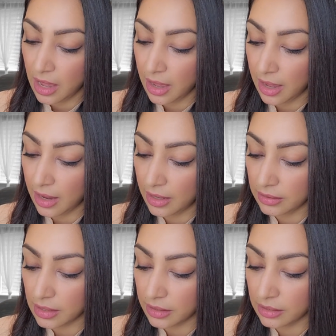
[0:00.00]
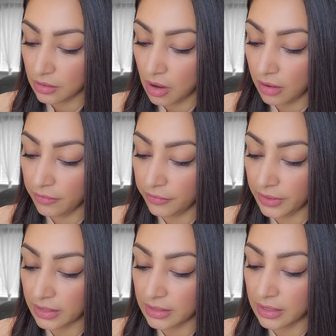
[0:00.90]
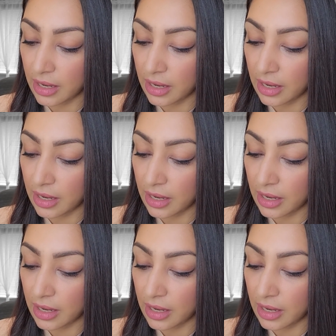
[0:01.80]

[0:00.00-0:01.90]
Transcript: And this conflict...